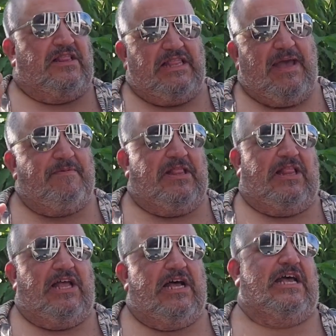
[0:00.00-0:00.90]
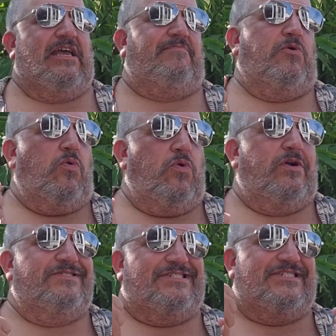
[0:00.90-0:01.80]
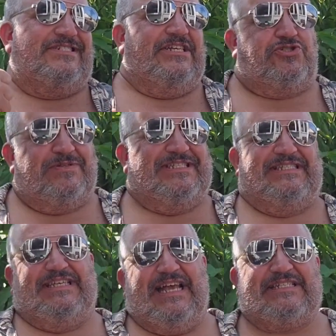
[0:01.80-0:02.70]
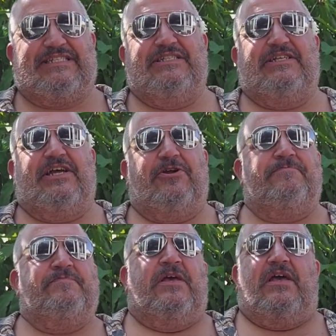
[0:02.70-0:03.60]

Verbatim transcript: lemon lime, orange citrus zest in there.